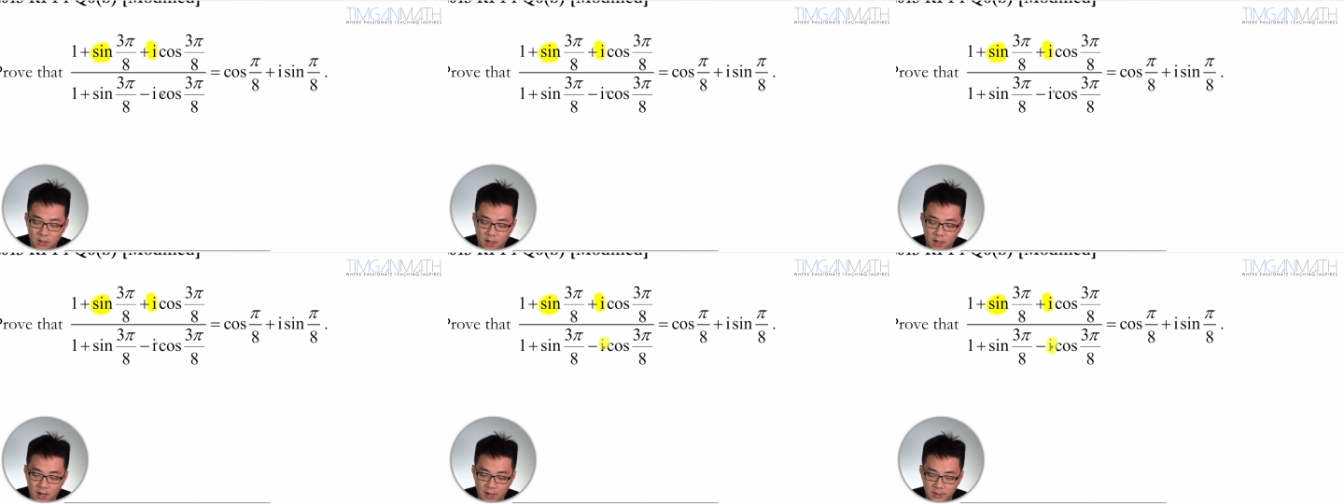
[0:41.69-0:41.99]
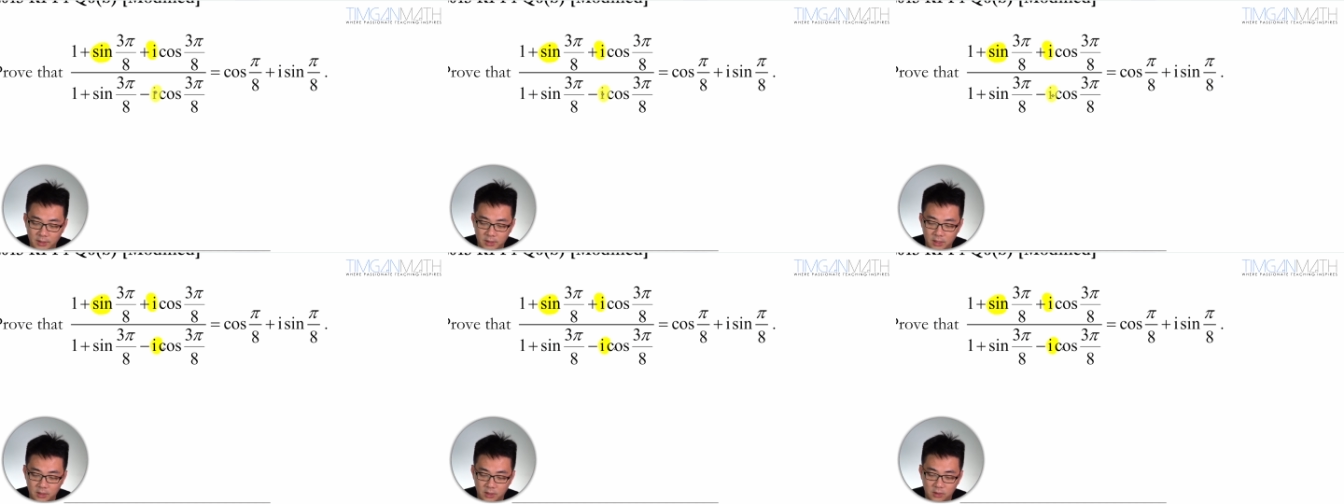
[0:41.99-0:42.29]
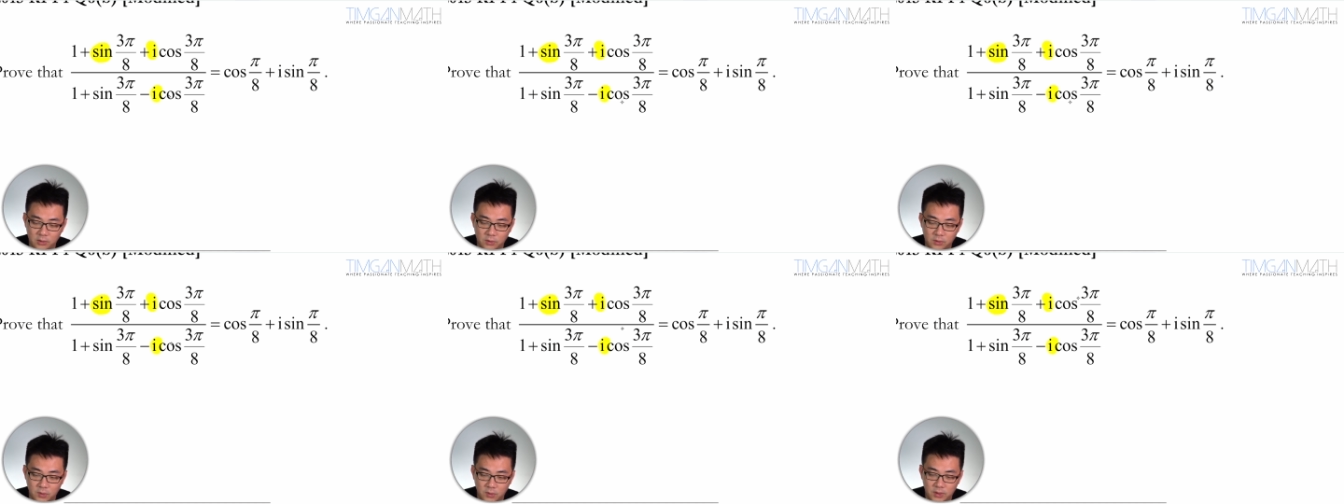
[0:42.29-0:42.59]
I is
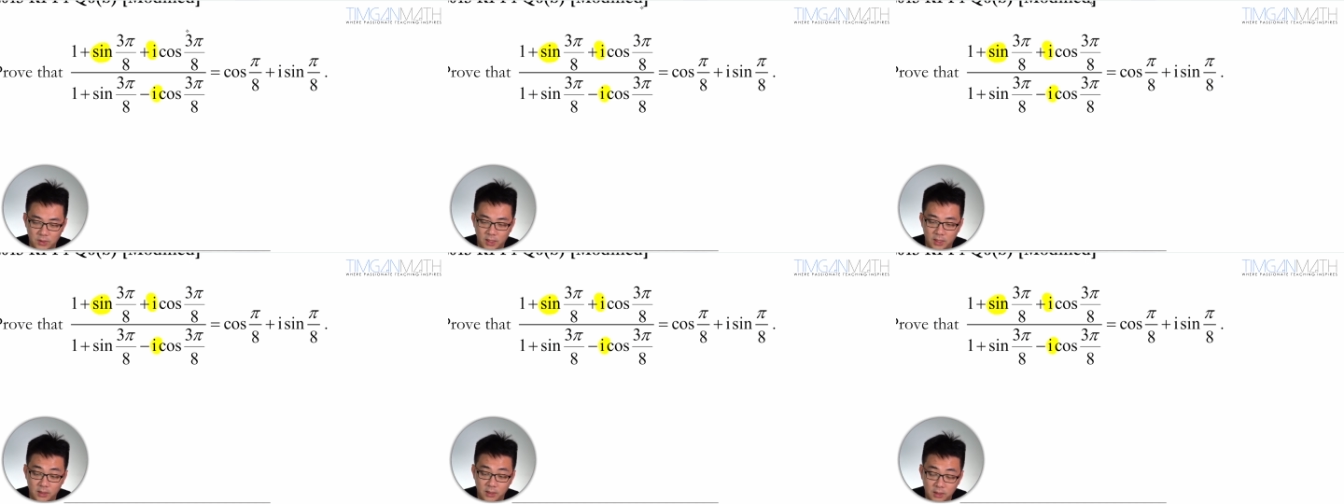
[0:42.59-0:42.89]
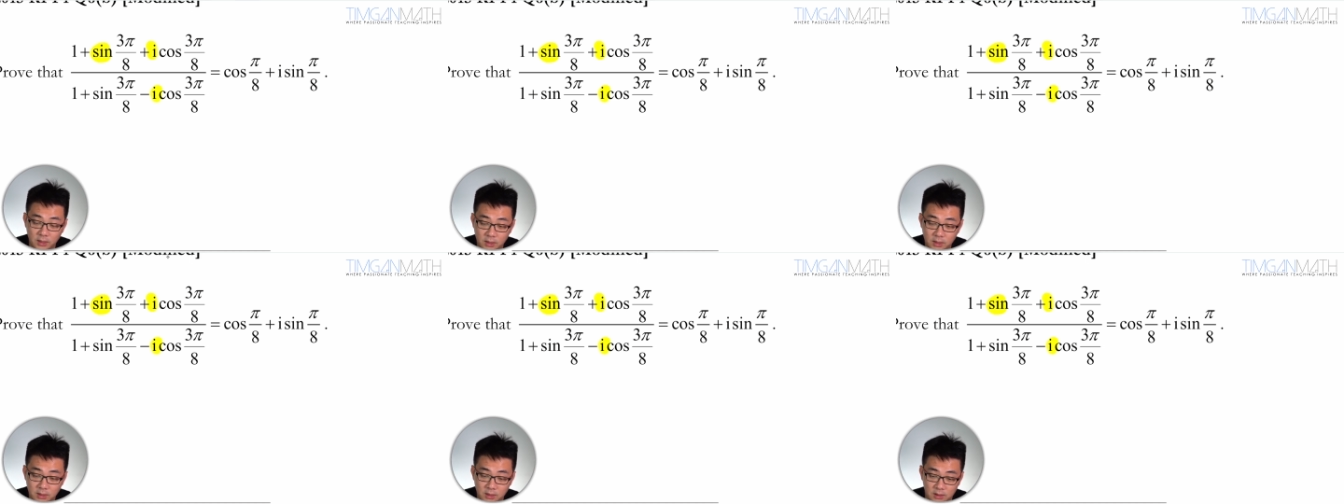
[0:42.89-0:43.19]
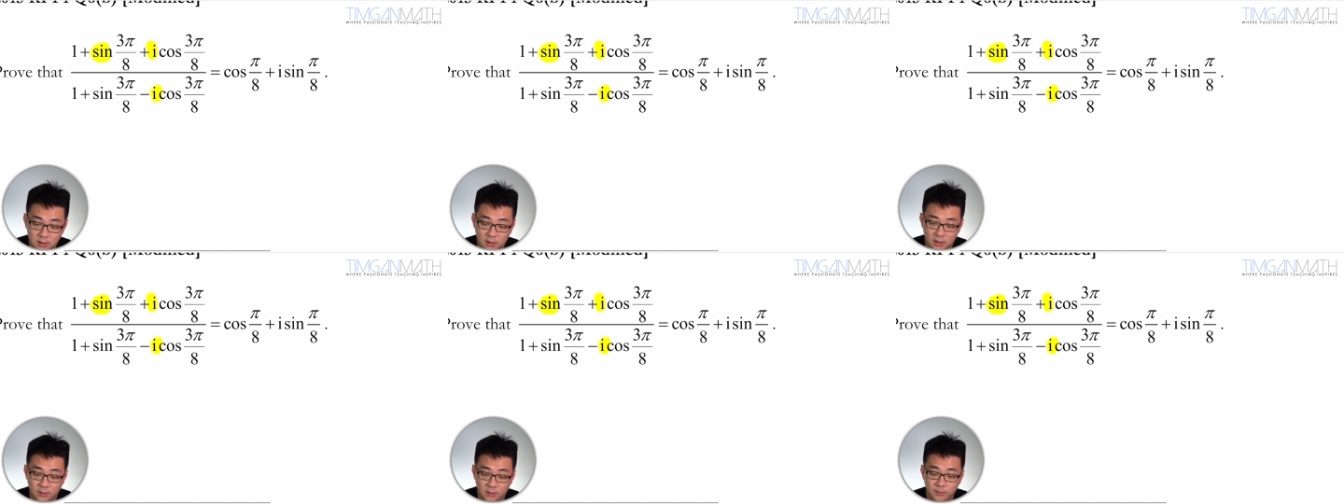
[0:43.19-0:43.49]
attached to cosine. I think this
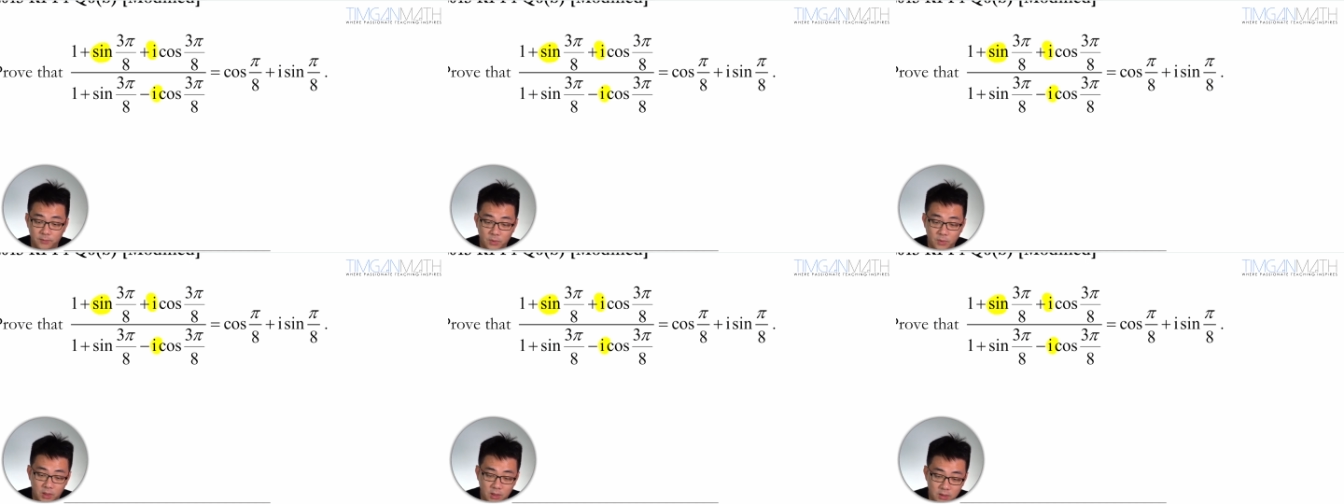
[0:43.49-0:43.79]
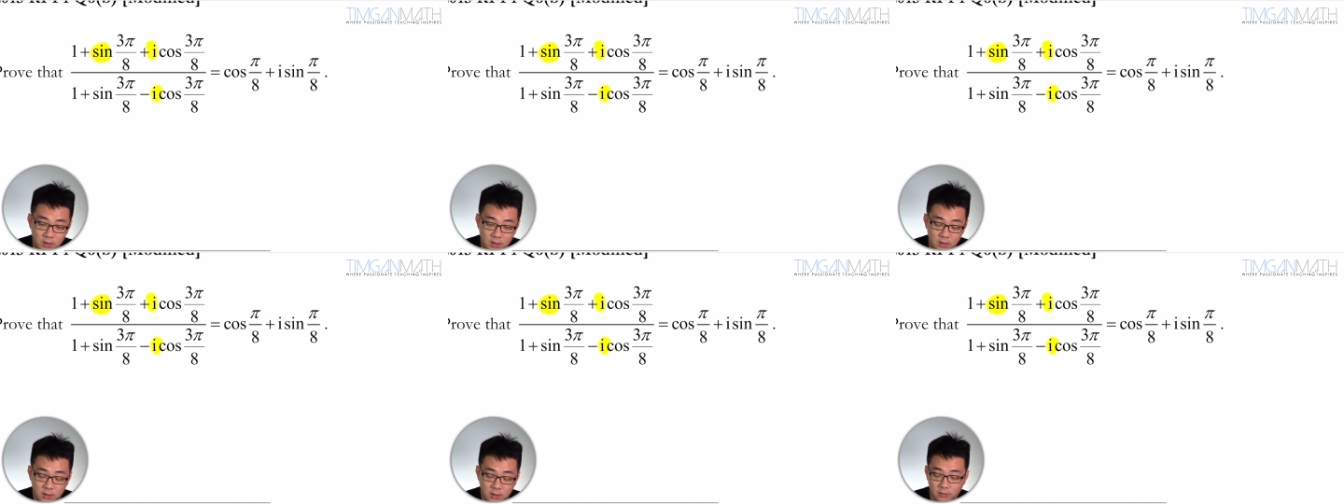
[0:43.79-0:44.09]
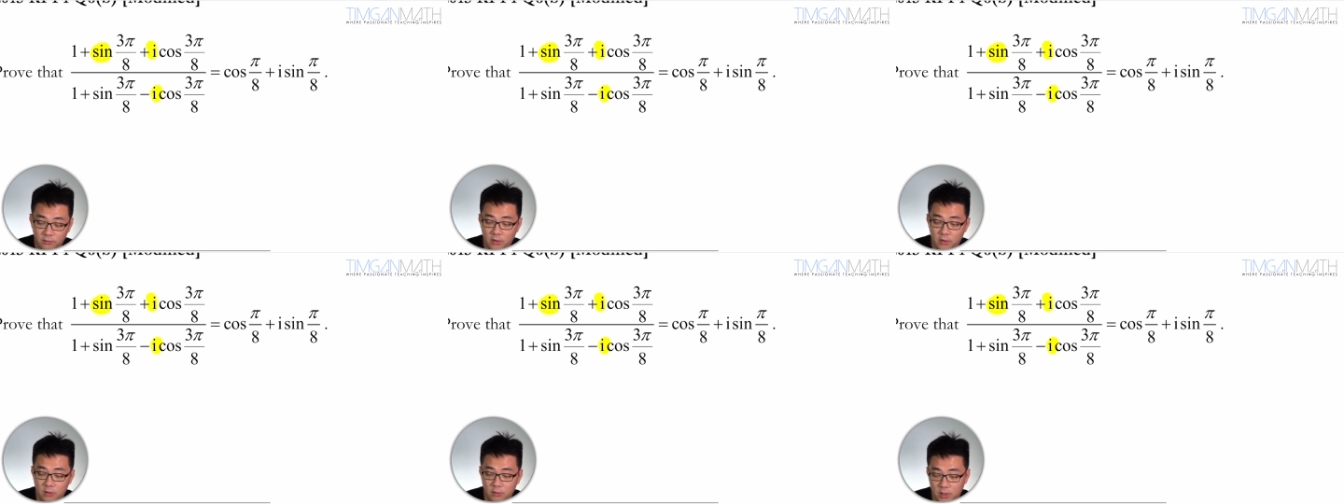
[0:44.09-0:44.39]
is a
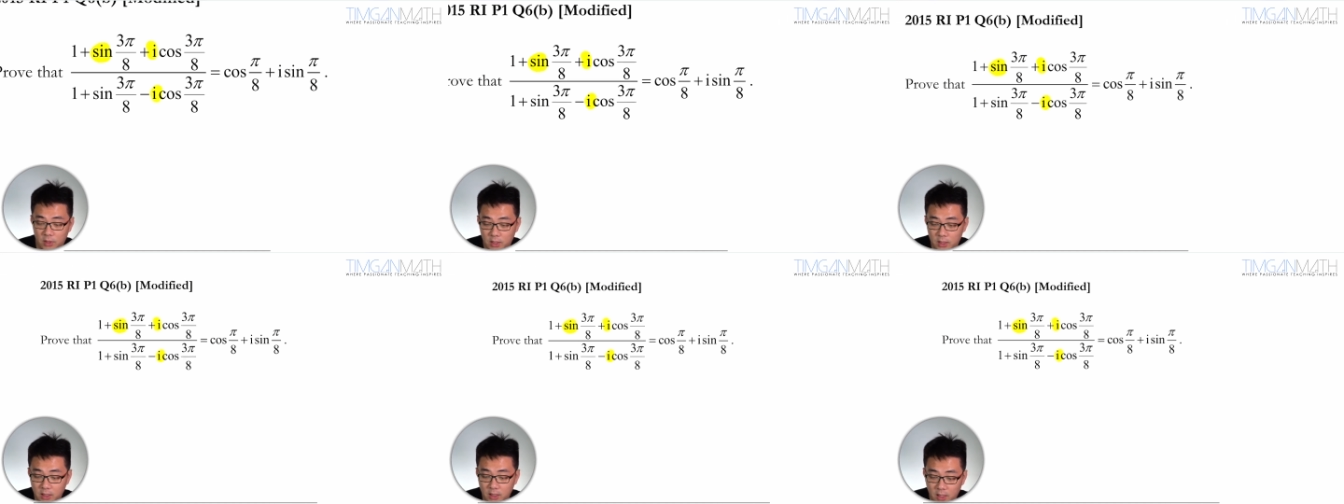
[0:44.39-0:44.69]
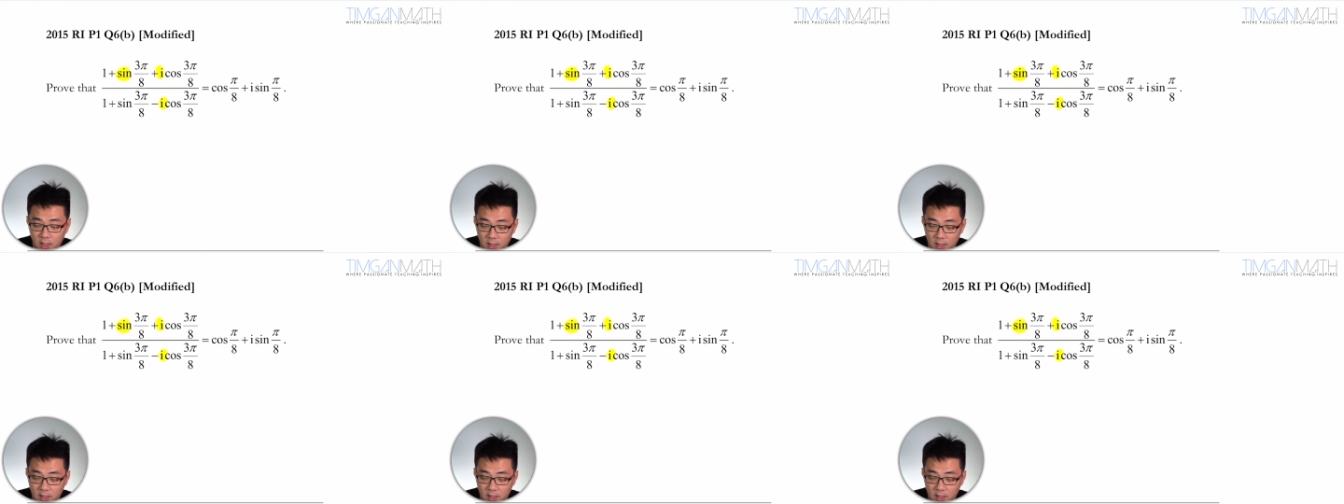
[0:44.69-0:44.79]
very